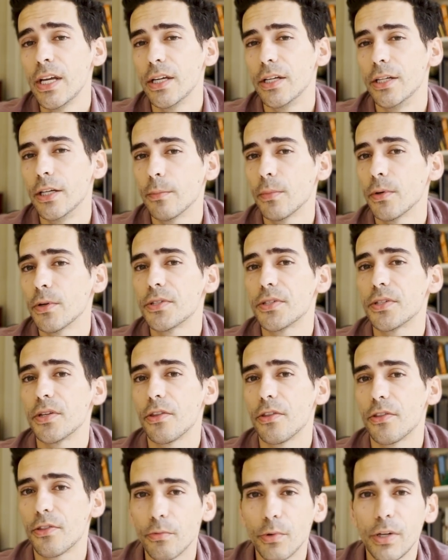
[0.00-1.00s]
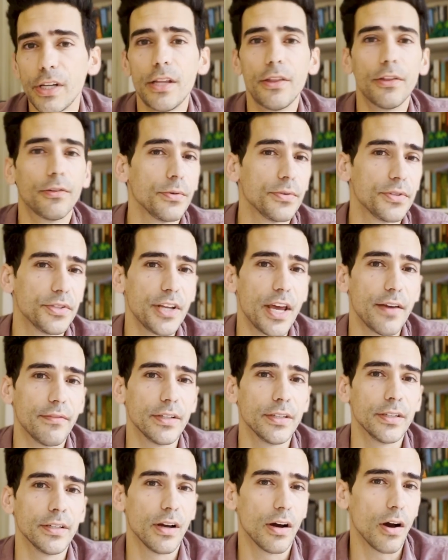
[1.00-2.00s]
numbers 3 through
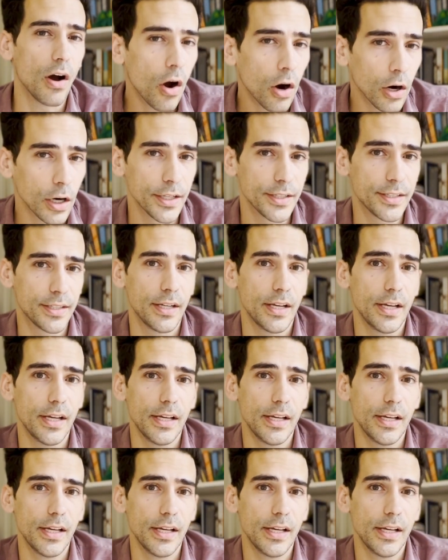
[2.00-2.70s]
7 aren't.